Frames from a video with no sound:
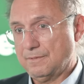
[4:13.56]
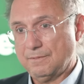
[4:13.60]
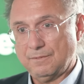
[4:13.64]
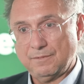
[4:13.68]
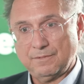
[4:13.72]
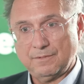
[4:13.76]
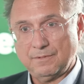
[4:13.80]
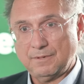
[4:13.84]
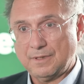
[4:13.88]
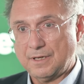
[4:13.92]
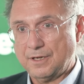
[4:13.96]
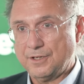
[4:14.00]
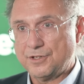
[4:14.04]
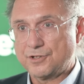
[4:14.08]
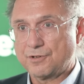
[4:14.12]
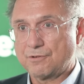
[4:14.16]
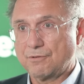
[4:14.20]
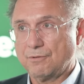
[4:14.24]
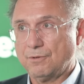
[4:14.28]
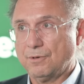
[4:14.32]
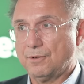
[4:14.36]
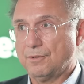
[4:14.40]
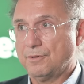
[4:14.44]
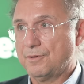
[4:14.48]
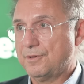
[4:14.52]
large
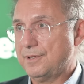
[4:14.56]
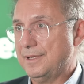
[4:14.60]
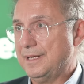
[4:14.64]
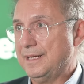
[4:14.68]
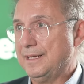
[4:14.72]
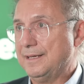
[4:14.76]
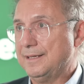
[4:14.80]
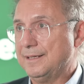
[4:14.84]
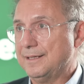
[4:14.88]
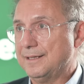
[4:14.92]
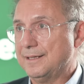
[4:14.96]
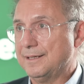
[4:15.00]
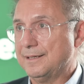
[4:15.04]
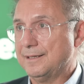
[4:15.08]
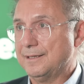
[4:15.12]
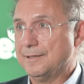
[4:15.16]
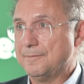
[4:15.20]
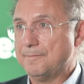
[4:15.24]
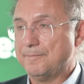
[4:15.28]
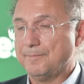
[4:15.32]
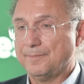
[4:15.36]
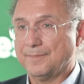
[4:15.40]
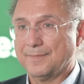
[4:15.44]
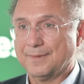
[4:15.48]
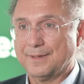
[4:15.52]
growth, and
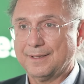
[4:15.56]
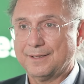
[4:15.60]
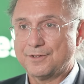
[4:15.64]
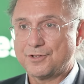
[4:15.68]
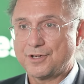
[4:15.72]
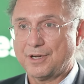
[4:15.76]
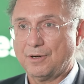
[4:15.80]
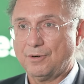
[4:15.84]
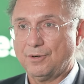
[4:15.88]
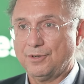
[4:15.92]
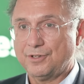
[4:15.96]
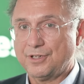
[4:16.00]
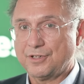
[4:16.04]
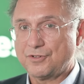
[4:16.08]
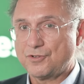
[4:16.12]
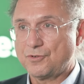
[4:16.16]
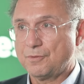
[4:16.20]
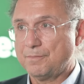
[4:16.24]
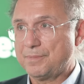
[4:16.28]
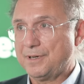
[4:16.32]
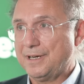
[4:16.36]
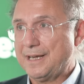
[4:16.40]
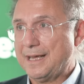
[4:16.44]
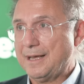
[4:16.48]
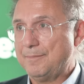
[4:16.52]
shareholders
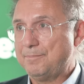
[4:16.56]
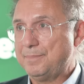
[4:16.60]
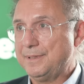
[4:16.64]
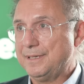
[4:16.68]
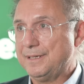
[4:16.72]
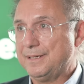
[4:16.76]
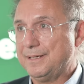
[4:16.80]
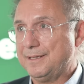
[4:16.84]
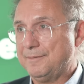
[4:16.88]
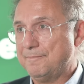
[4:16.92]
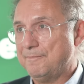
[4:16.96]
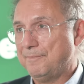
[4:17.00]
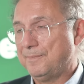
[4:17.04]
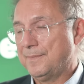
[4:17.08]
super happy.